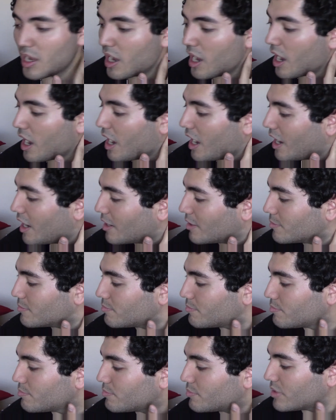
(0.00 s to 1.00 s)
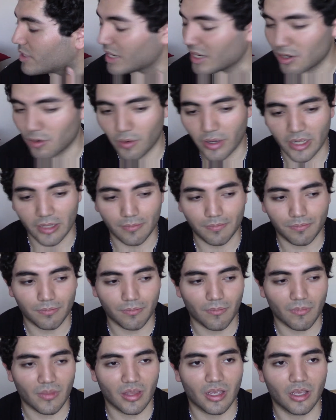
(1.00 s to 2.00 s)
But anyway,
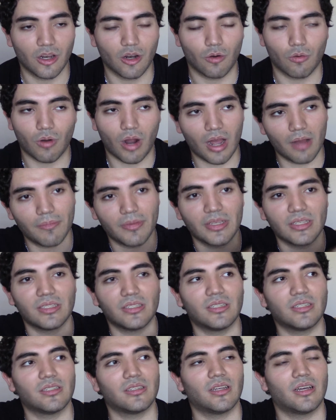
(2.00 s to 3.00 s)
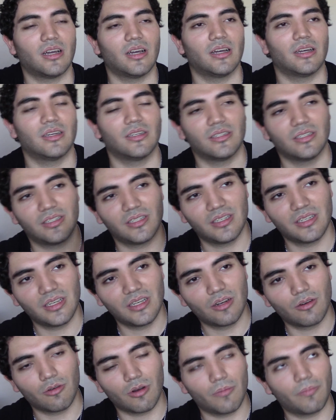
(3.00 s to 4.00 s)
you know, Robin,
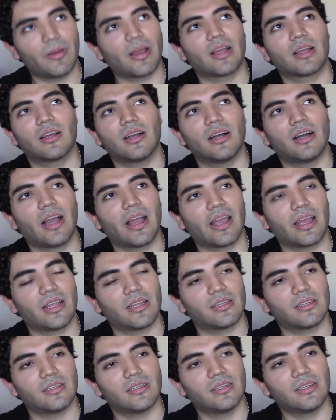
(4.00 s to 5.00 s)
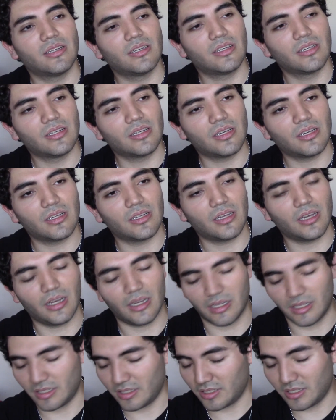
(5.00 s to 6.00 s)
Rebecca, and
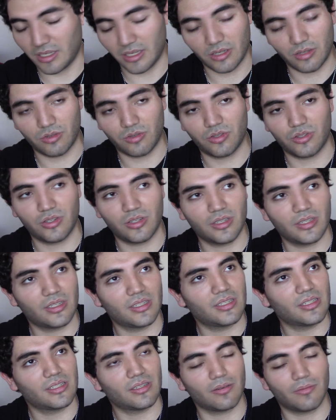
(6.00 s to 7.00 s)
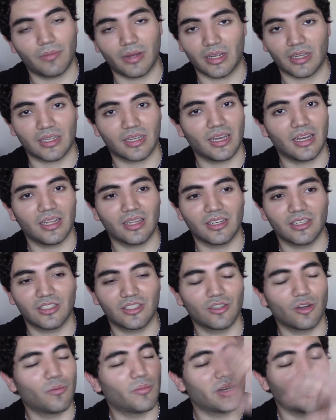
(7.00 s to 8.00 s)
oh my god, there's
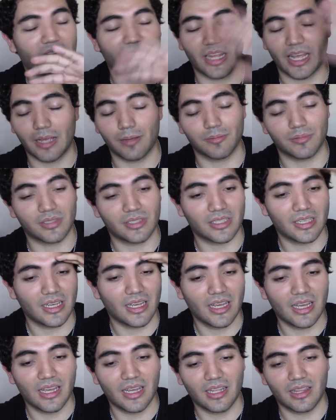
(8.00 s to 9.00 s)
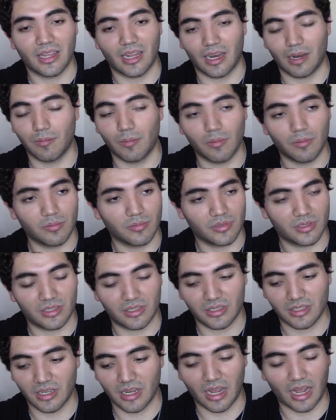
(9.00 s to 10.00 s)
so many names that I'm
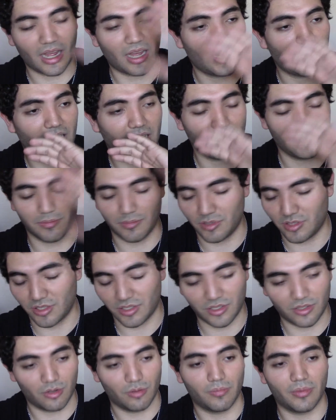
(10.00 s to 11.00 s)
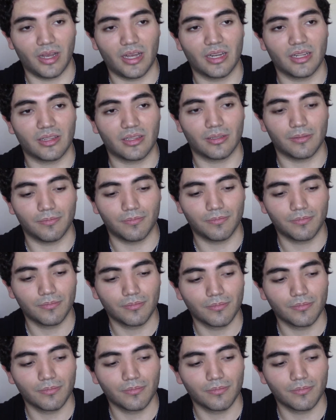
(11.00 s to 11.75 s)
just so bad at them.